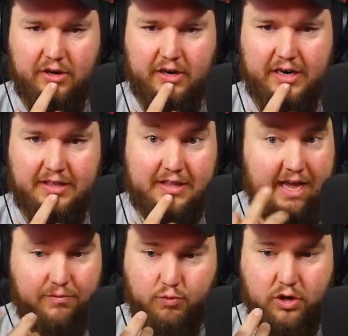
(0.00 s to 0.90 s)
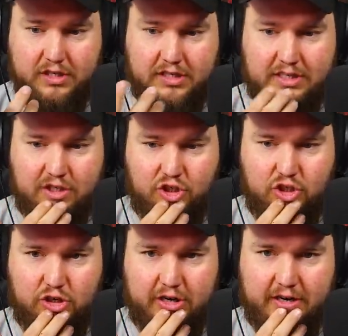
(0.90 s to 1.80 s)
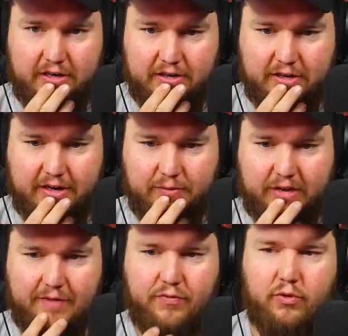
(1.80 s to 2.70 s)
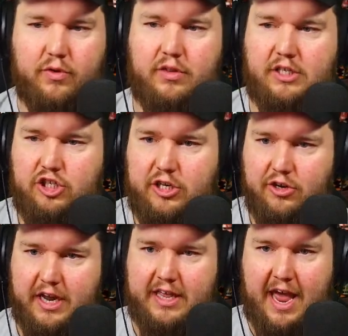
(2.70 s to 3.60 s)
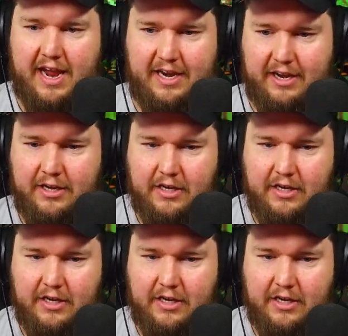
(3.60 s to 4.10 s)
All right, that works as it should. All right, we get through the shield again.